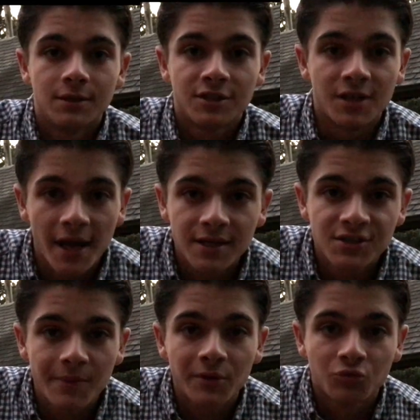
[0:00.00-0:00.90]
Tonight is
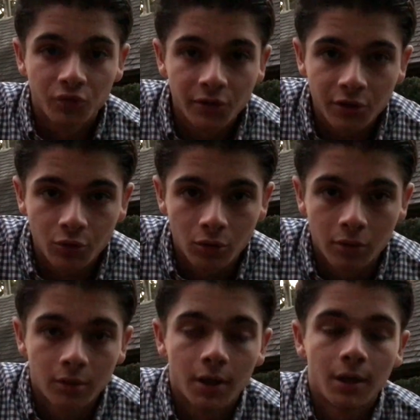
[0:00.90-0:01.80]
something really cool.
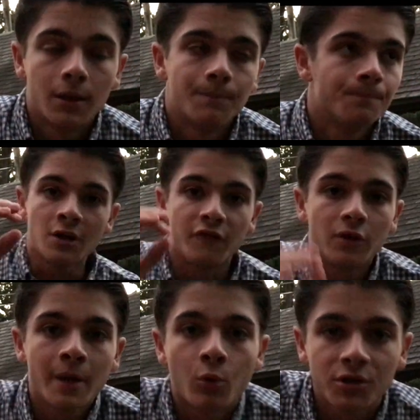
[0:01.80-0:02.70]
Um, a
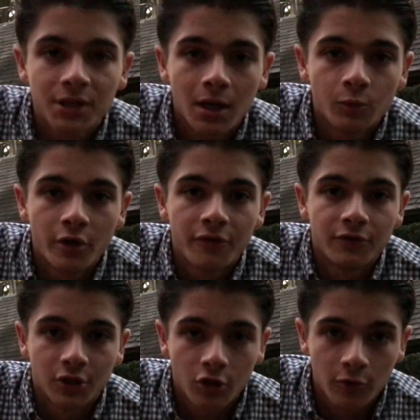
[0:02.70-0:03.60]
film I worked on
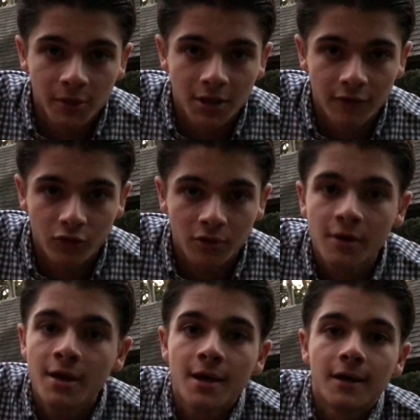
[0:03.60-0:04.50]
with Nicole McGovern
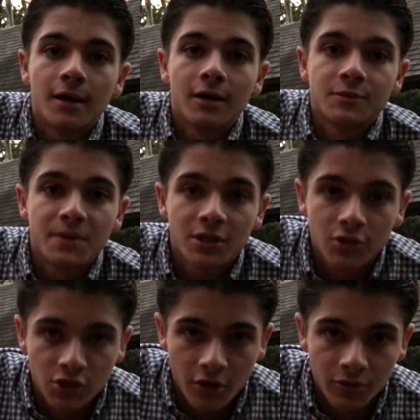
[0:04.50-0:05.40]
uh, is being
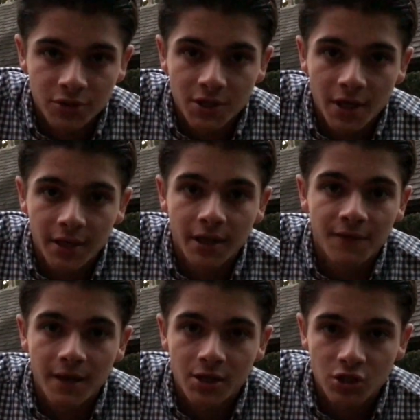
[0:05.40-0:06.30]
shown tonight
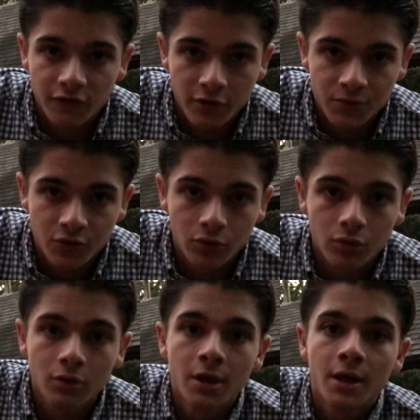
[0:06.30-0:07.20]
at the NJ Film
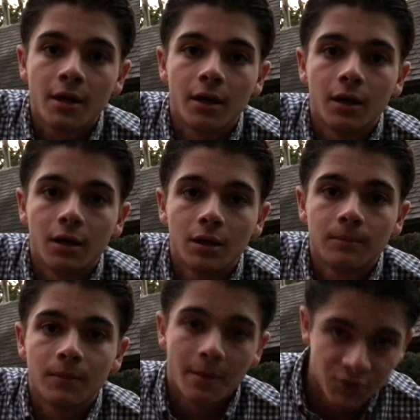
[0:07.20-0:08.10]
School.
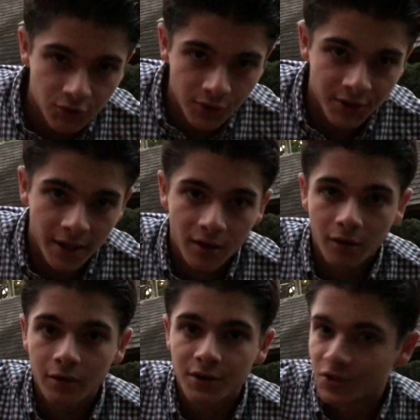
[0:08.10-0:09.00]
Um, I'm a student
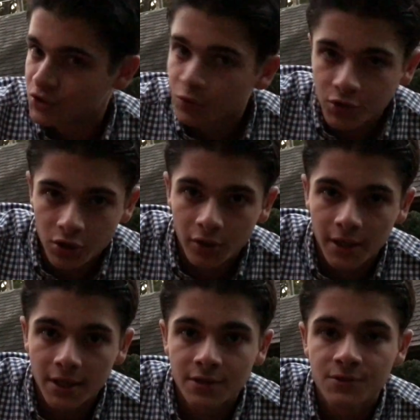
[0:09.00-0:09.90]
there. It's a student
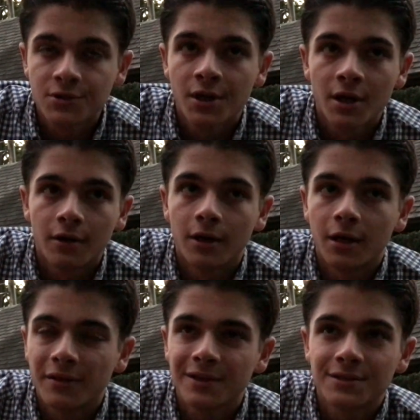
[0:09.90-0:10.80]
showcase. Uh,
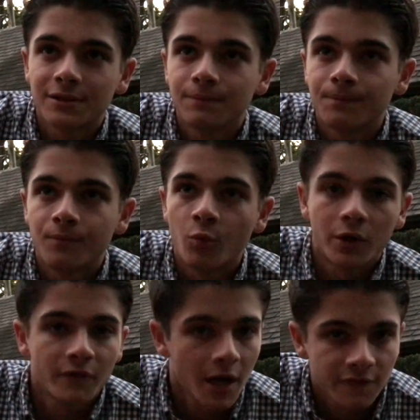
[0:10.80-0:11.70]
I think it's like one
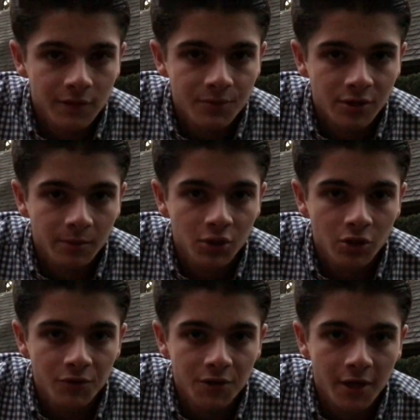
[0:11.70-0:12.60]
of nine films that are going to be
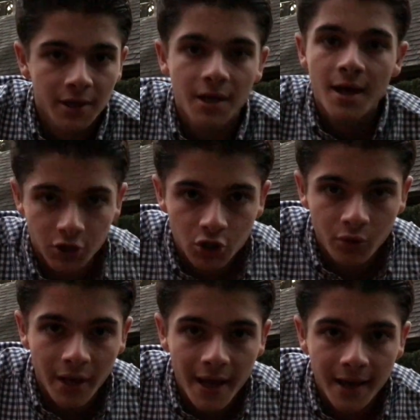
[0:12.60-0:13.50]
shown tonight.
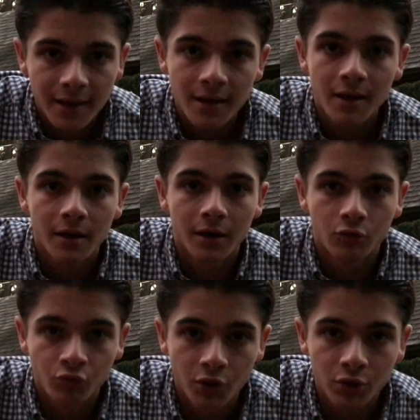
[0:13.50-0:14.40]
Q&A,
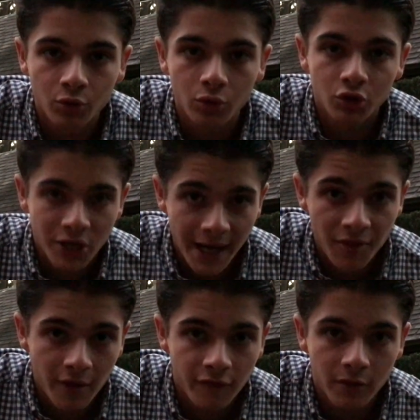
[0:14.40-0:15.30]
uh, really cool. Check
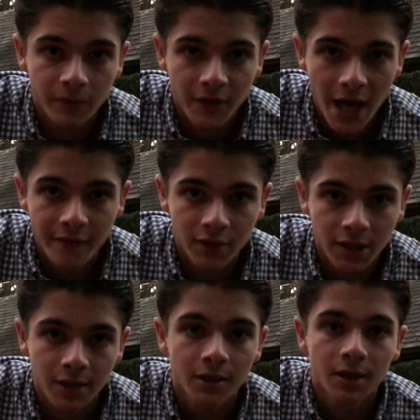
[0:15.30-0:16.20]
out that film if you haven't yet.